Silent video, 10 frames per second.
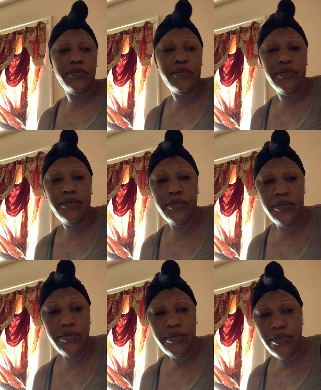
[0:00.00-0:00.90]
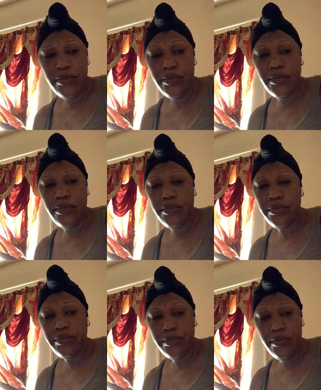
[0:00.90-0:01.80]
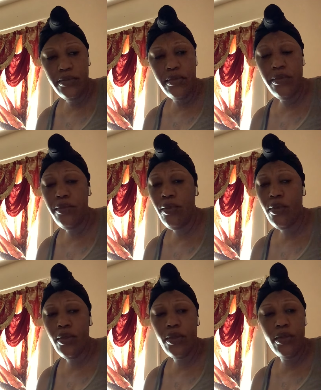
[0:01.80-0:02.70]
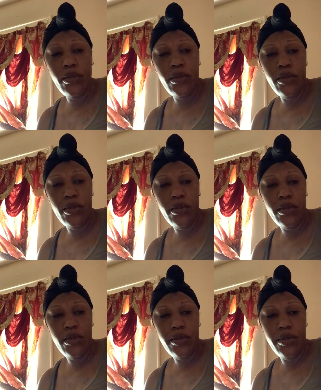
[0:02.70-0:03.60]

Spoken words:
Nobody speaks.